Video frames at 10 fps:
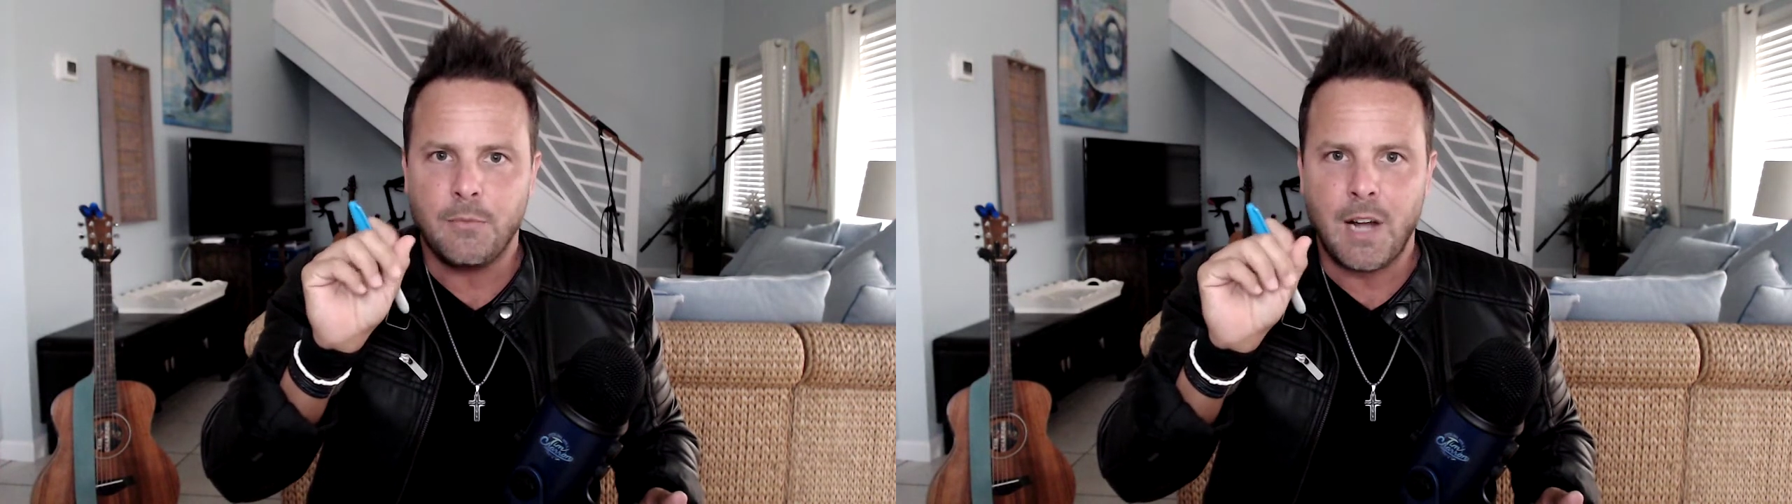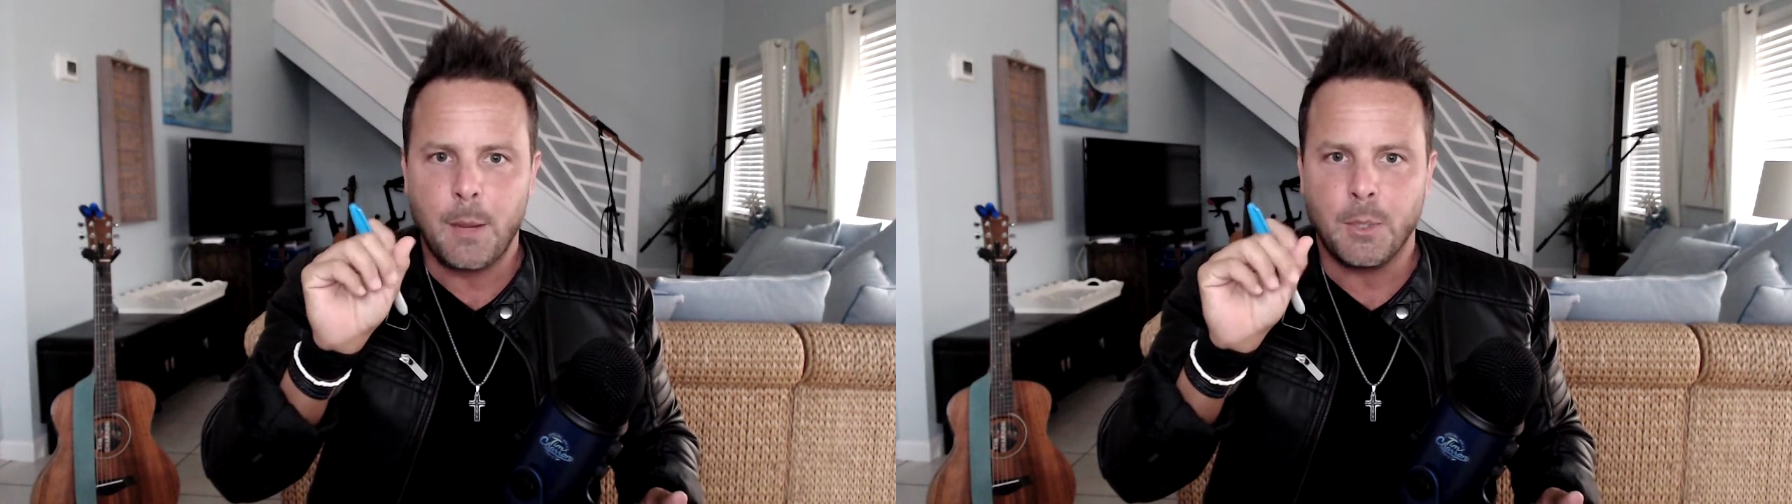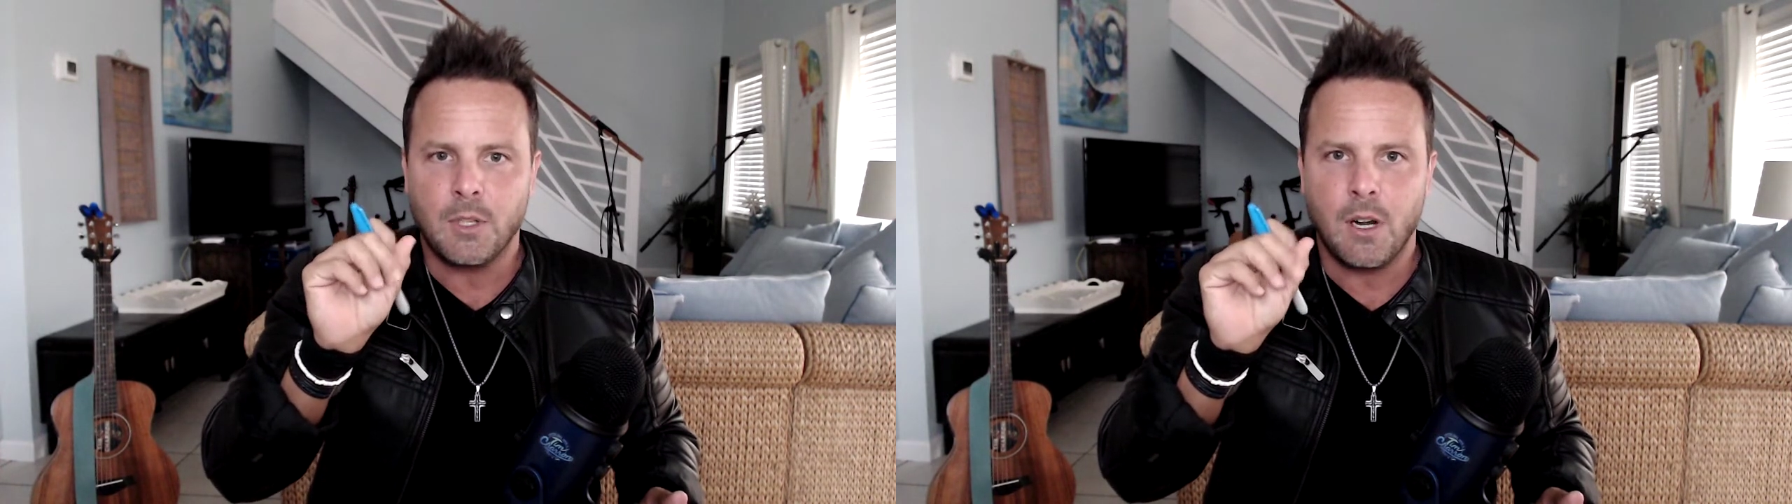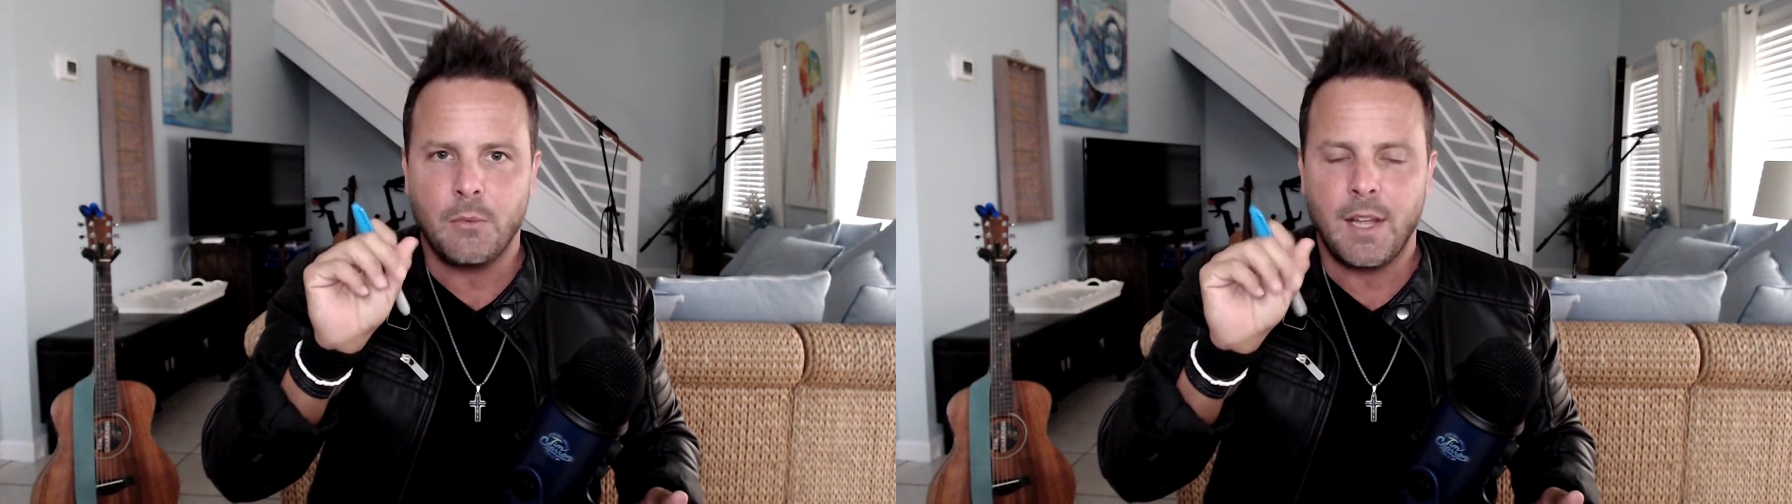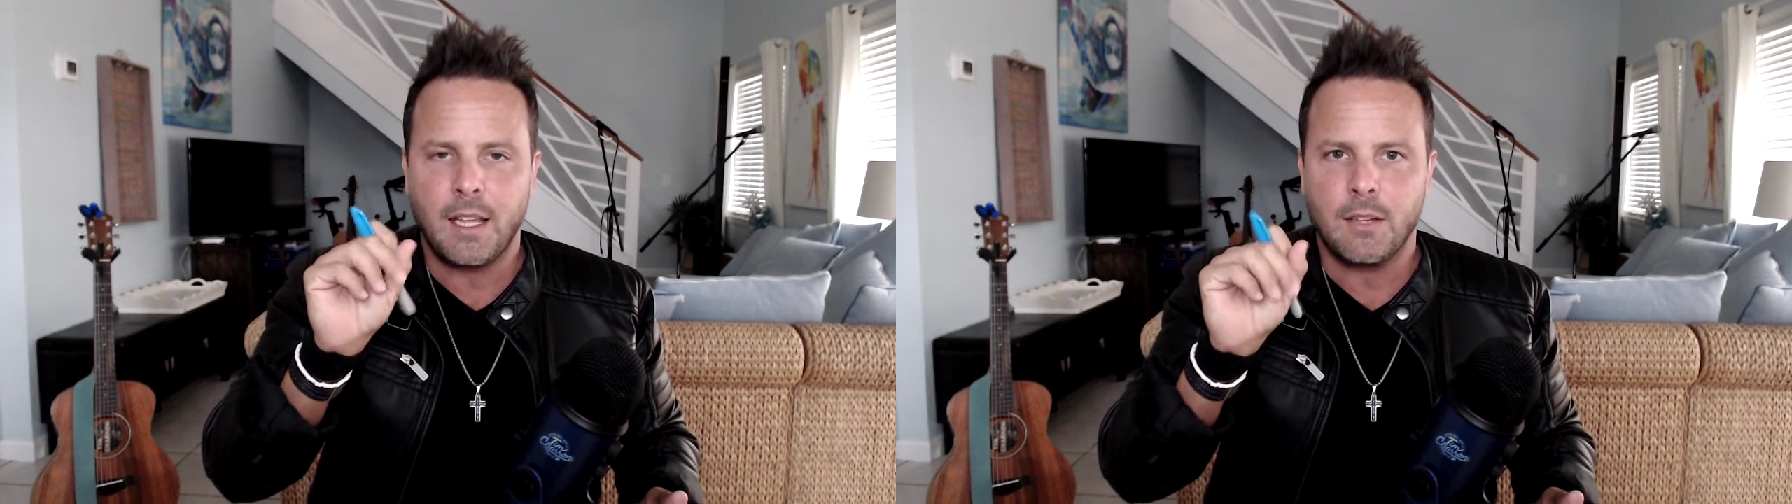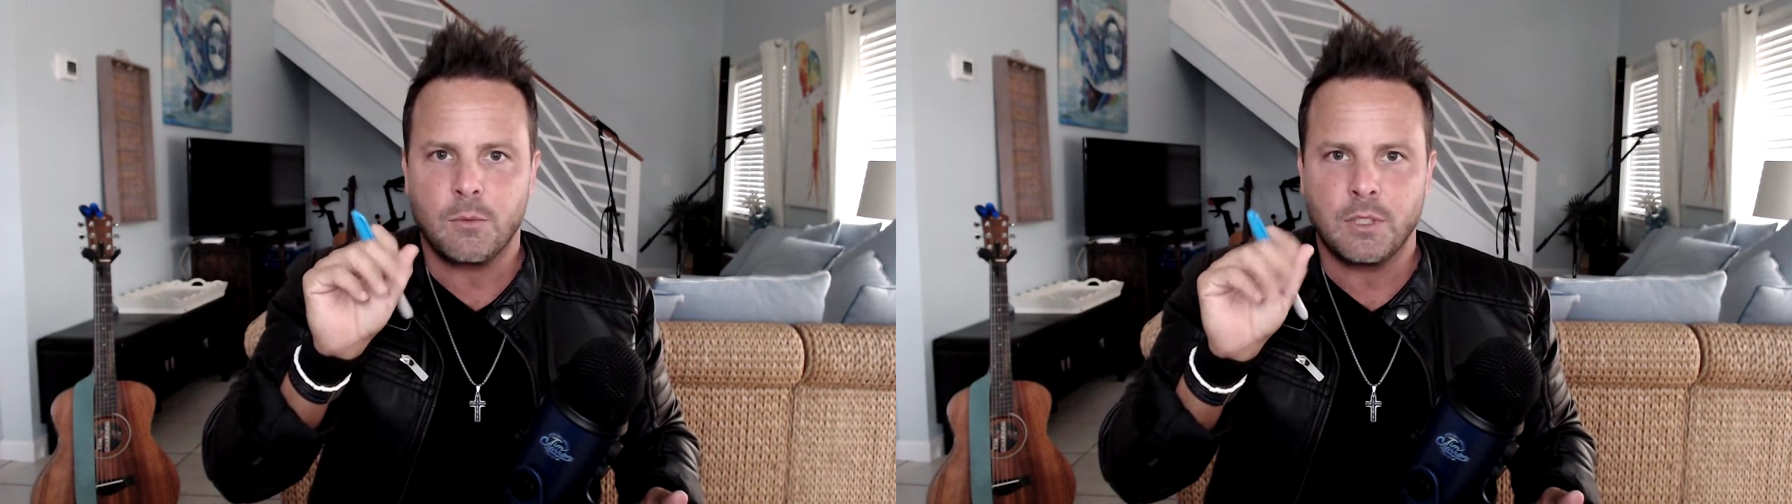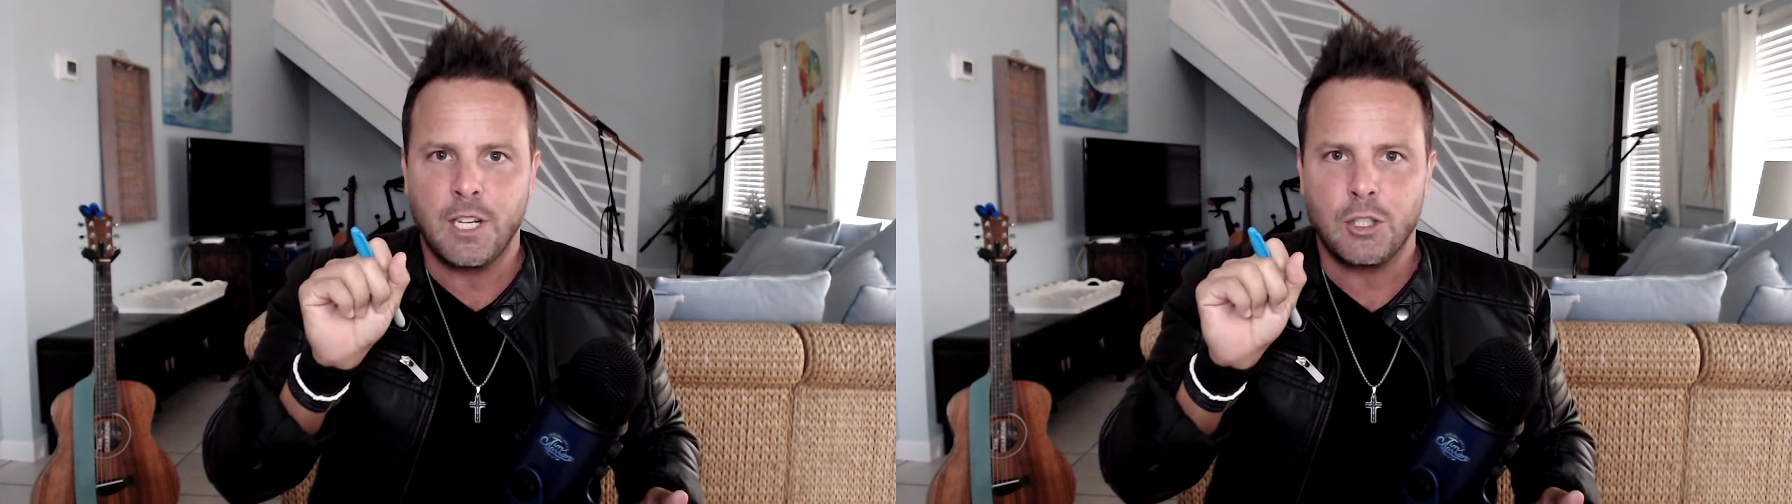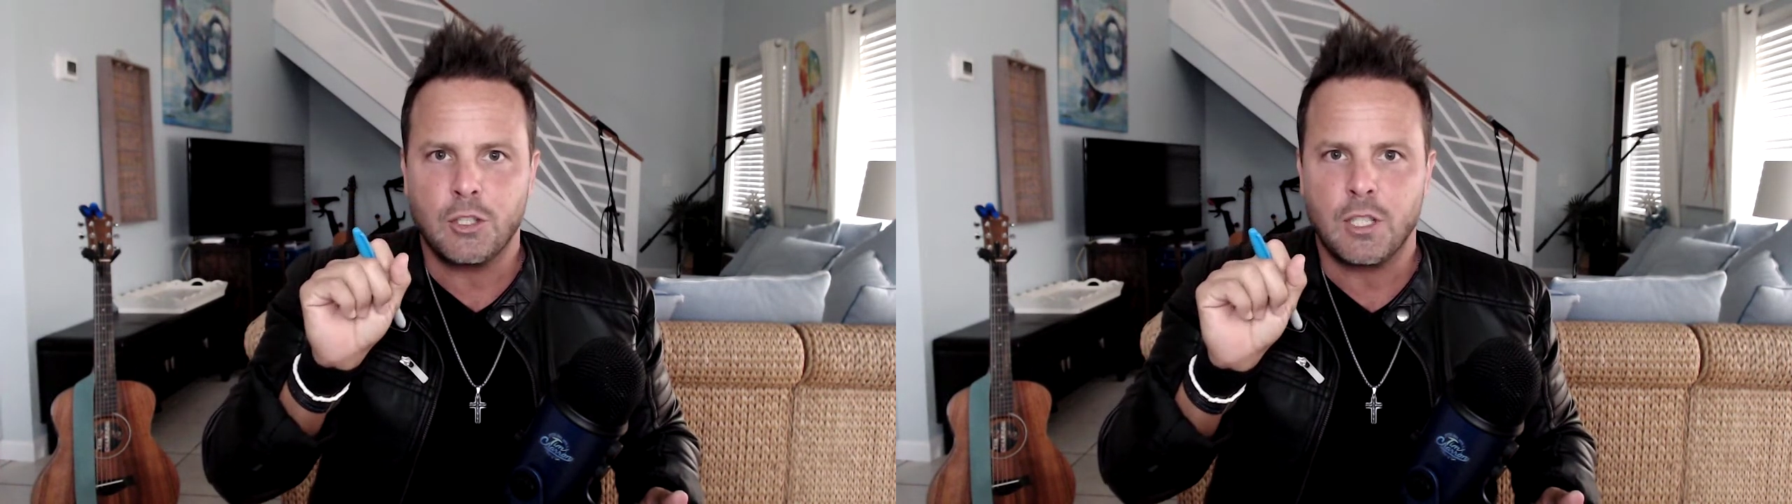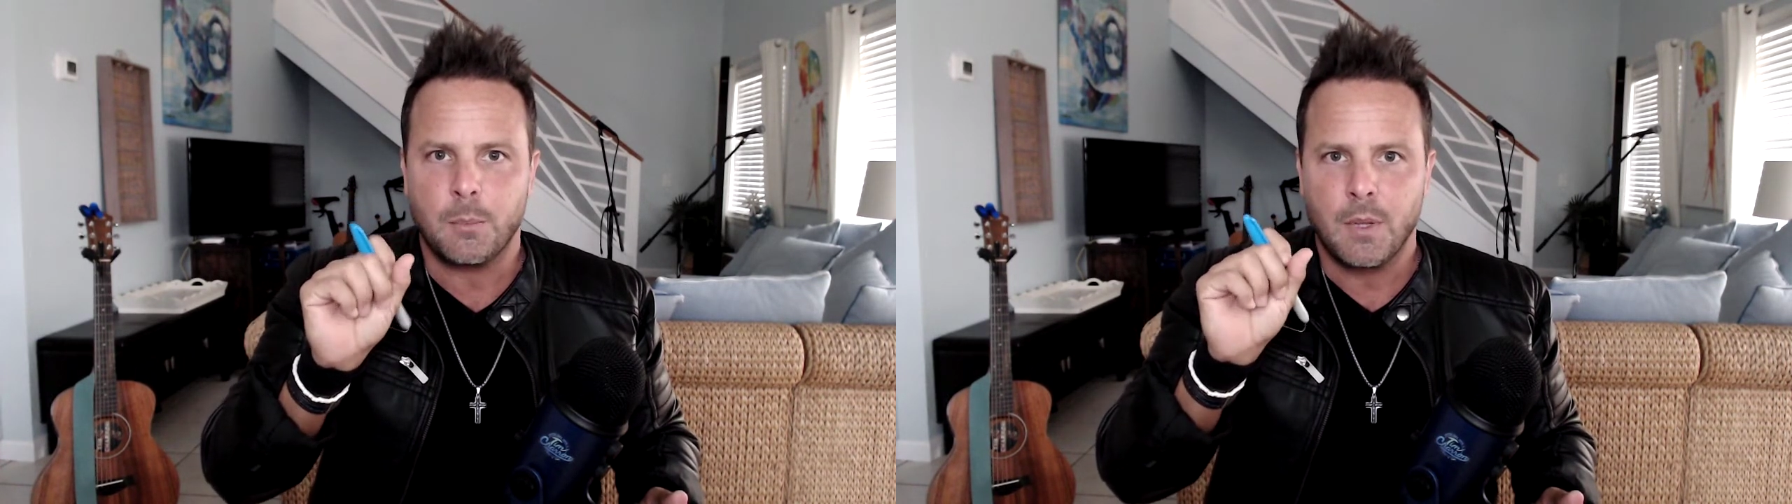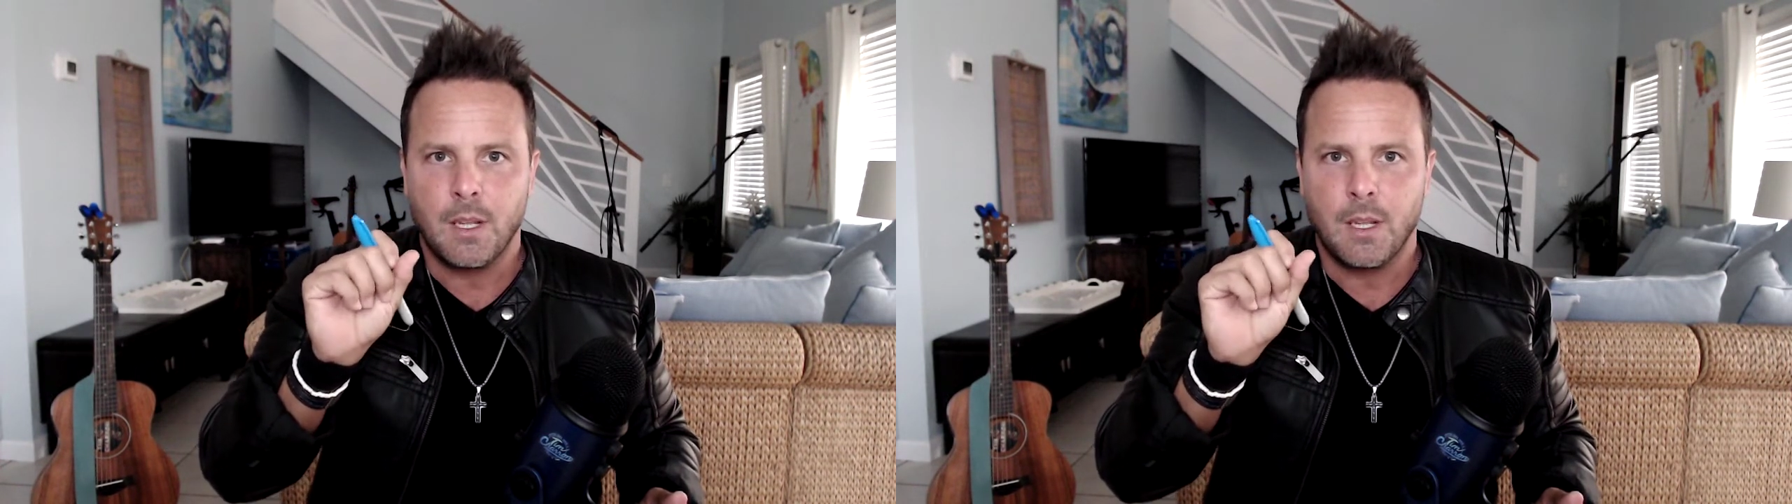fiber of a relationship,